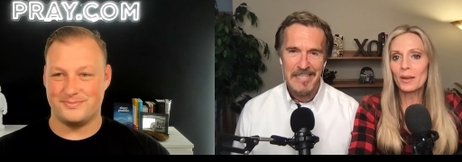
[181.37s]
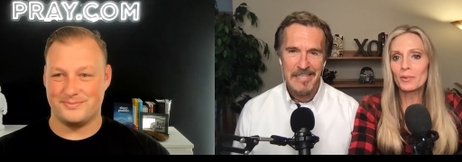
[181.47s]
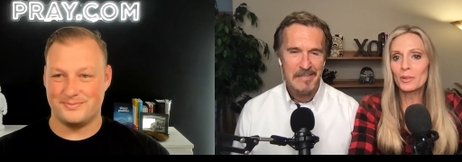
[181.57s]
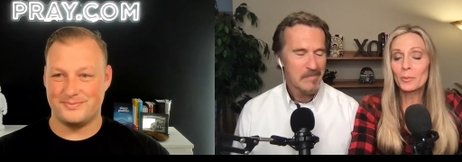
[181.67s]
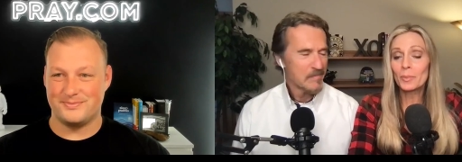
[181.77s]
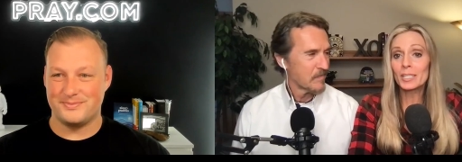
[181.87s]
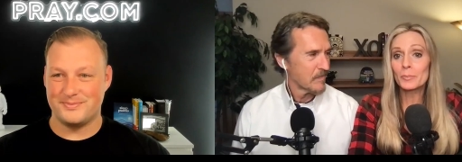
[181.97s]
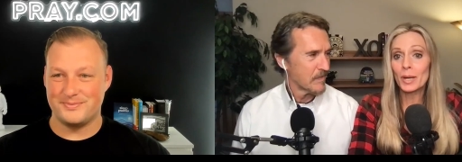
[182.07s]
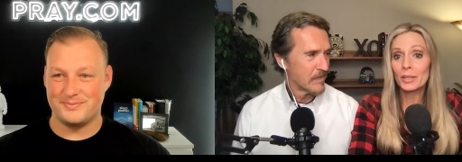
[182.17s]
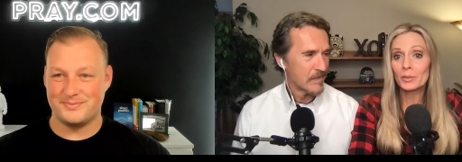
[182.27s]
Speaker 1: uh, your
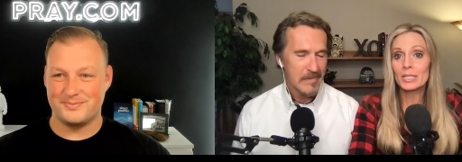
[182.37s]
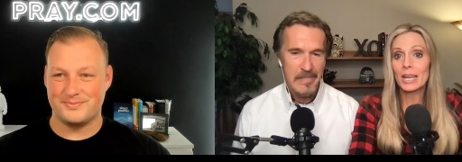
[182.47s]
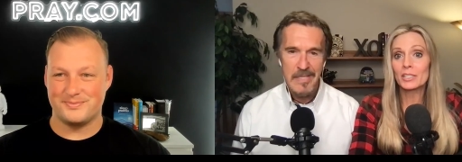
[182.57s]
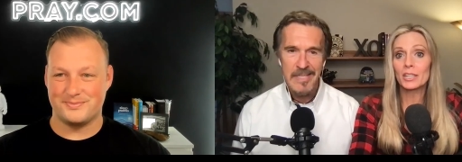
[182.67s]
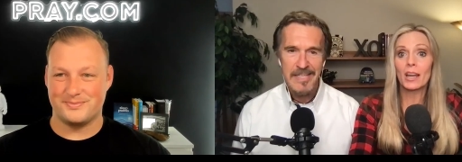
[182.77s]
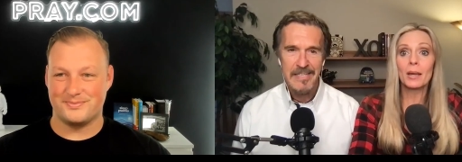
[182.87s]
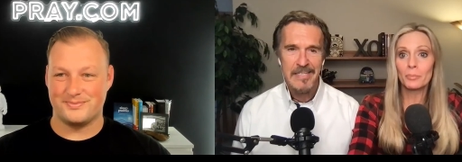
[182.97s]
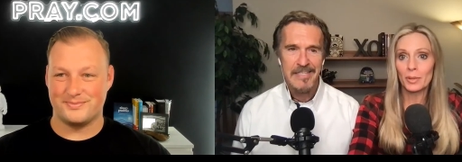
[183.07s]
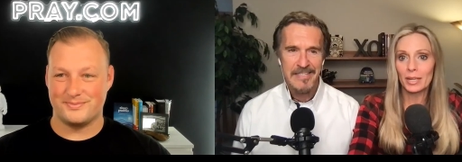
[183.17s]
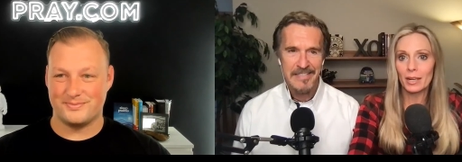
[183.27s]
biggest breakthrough is actually
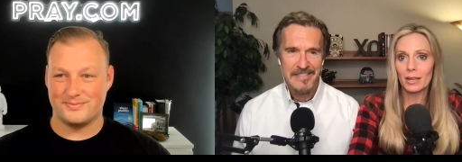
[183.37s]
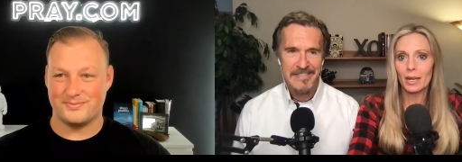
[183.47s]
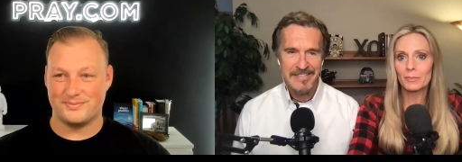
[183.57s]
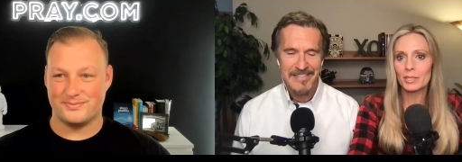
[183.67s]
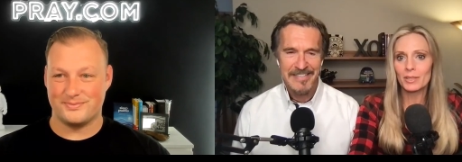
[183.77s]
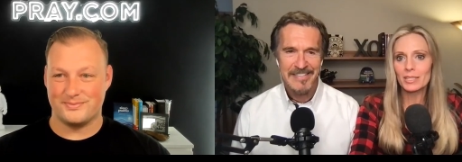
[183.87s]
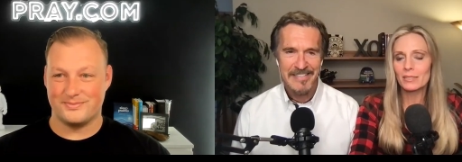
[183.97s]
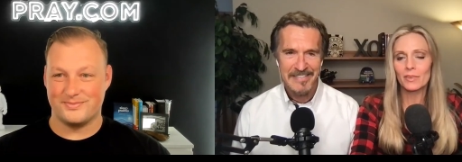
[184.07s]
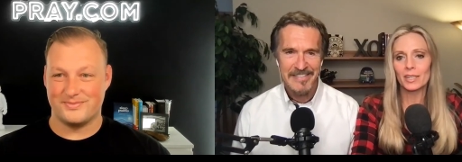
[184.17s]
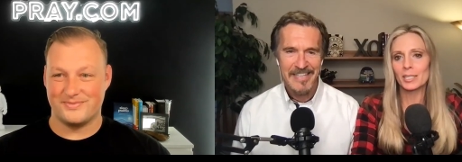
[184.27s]
on pray.com so
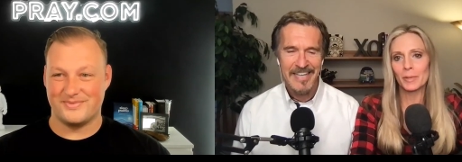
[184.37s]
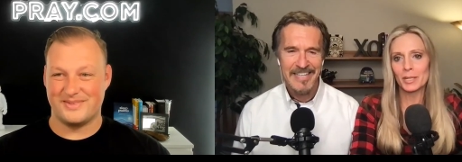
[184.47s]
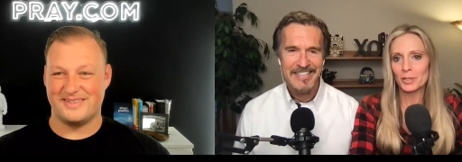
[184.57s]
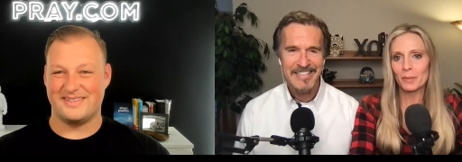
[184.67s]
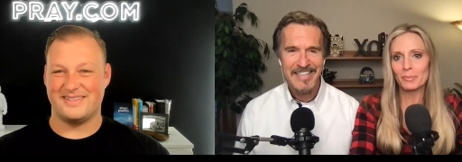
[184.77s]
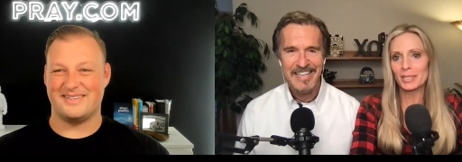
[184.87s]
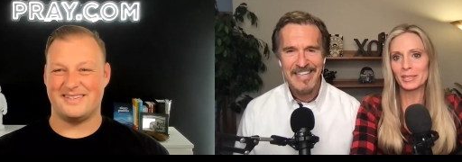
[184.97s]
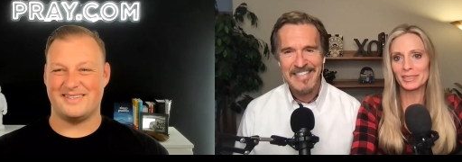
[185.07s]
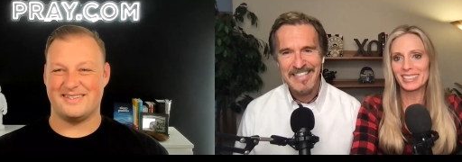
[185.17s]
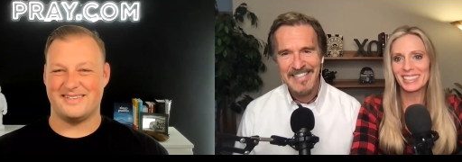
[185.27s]
this is a very special
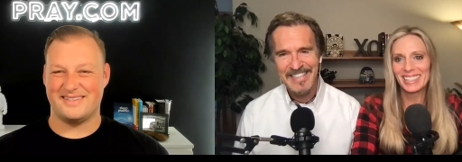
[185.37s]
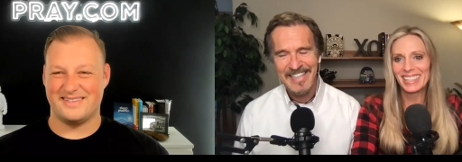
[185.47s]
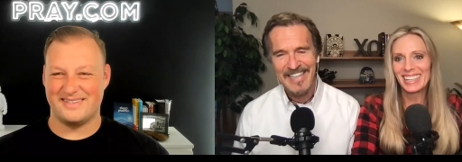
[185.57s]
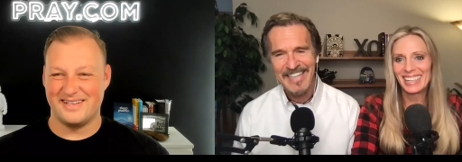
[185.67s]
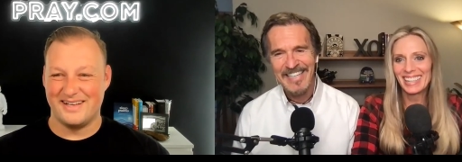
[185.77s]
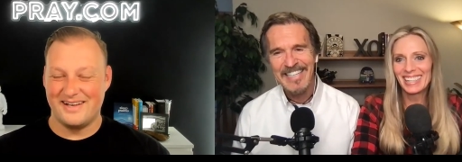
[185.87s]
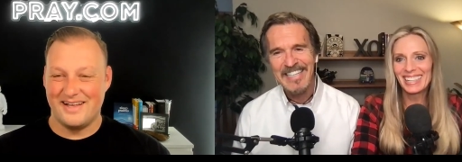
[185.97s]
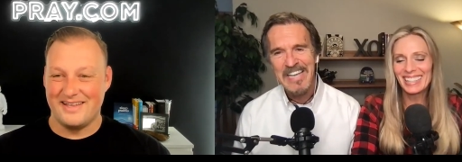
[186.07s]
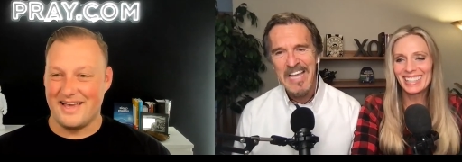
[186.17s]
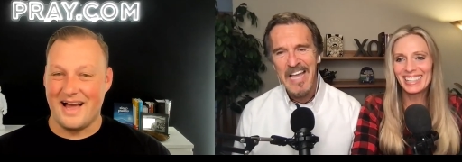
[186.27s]
episode
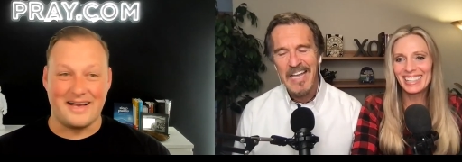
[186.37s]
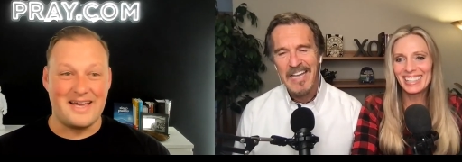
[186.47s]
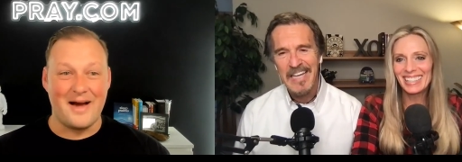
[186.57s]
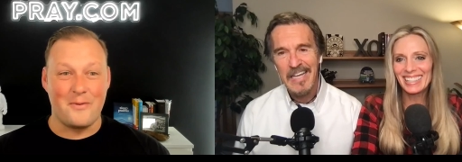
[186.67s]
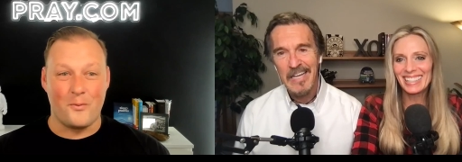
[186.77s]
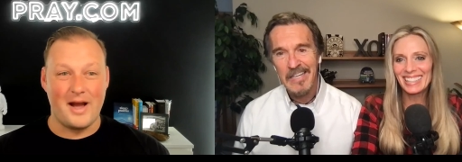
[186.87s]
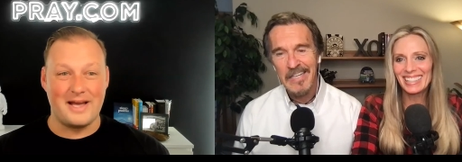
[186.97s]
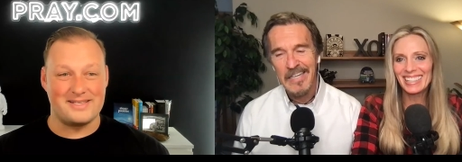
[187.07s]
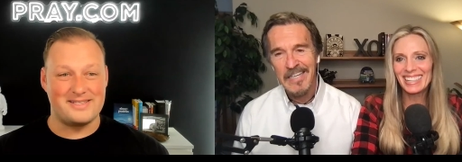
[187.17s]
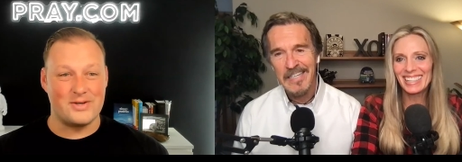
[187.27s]
Speaker 2: yeah can't
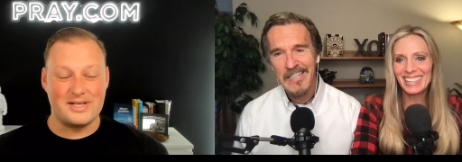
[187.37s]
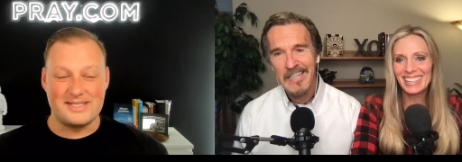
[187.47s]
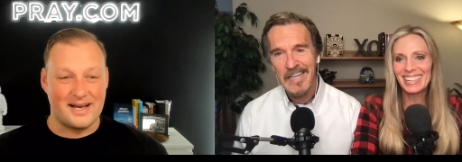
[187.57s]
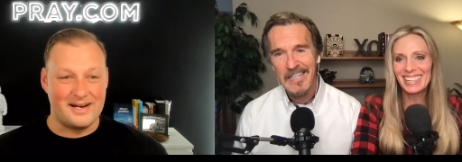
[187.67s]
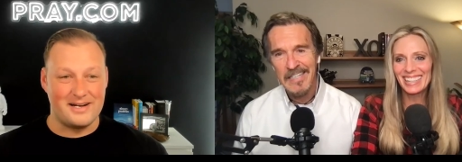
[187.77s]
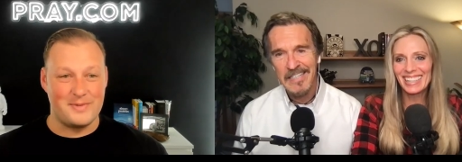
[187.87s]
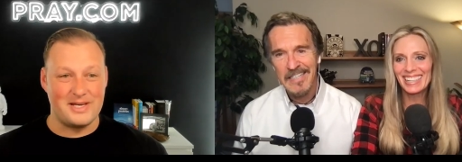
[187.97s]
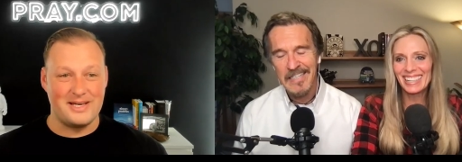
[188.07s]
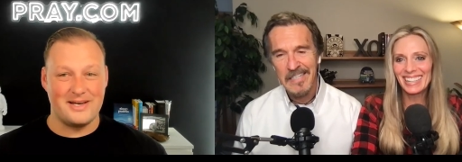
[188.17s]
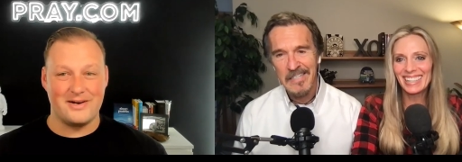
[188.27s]
wait so excited to
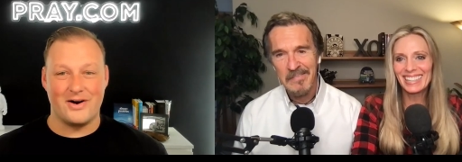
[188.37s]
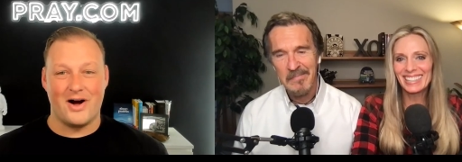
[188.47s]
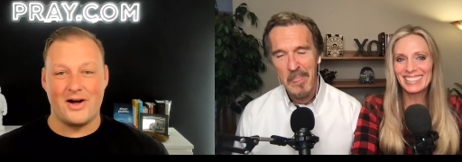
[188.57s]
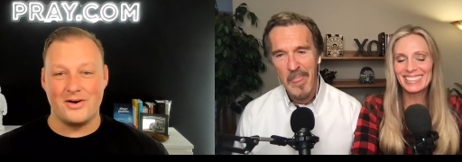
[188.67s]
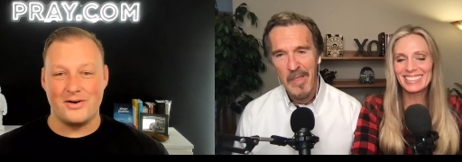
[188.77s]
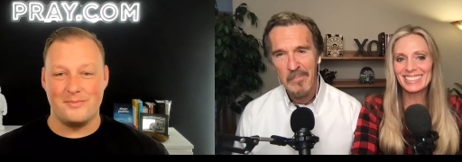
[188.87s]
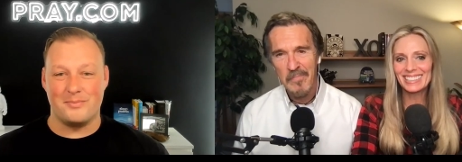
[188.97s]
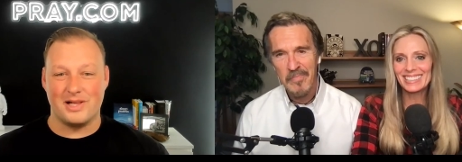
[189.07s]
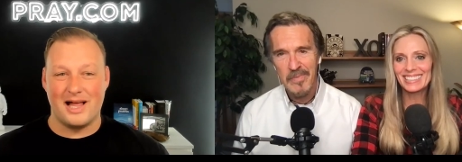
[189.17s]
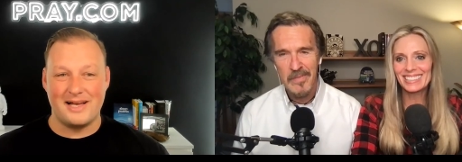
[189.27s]
be here honored and
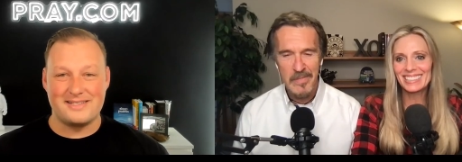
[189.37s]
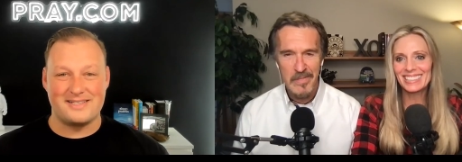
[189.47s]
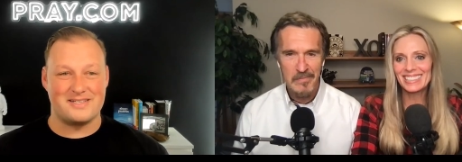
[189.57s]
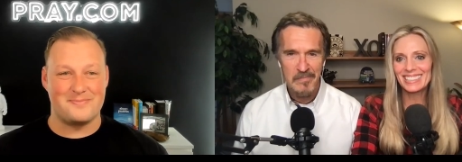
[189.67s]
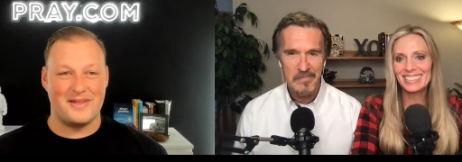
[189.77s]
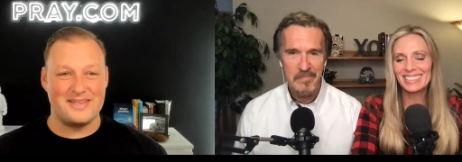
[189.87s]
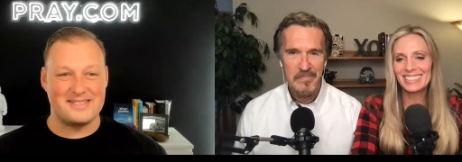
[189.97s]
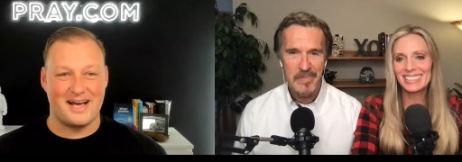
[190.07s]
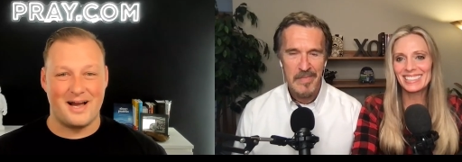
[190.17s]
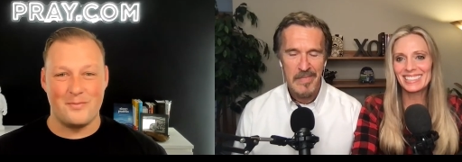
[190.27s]
blessed to spend
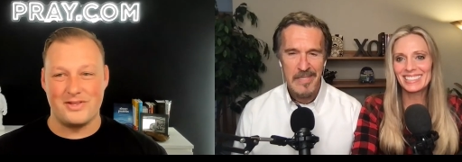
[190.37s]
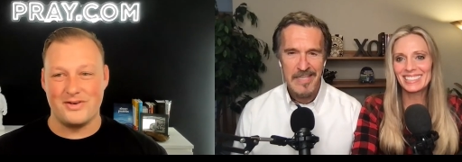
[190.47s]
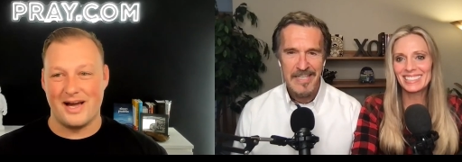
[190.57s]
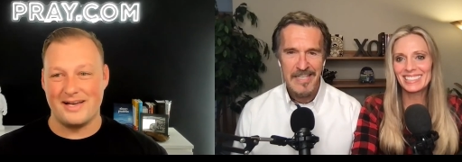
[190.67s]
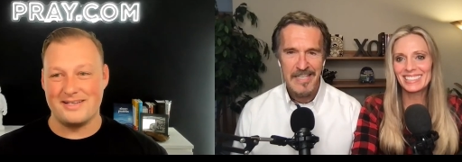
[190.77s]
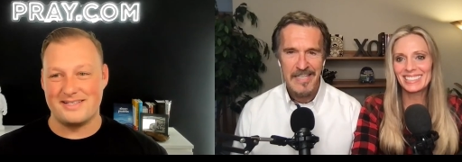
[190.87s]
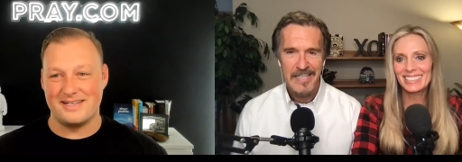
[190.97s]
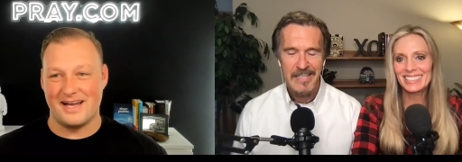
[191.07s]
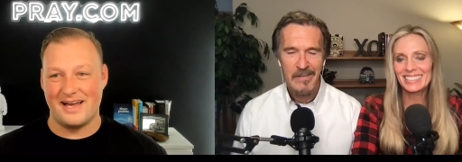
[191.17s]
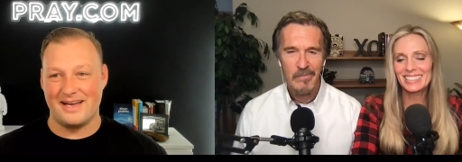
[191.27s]
this time with you guys
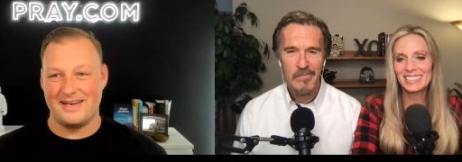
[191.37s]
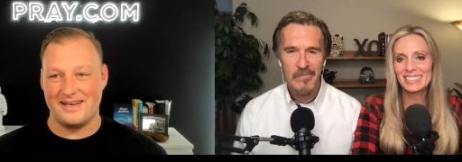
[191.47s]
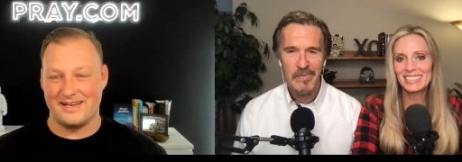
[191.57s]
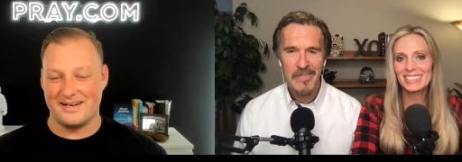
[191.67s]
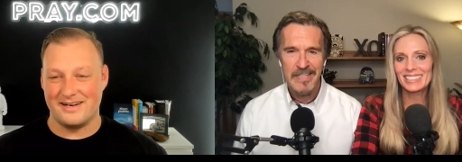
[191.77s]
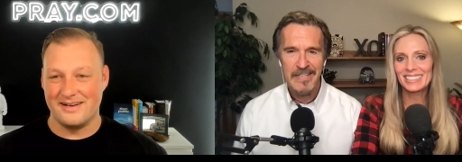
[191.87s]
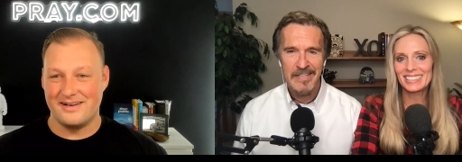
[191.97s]
today and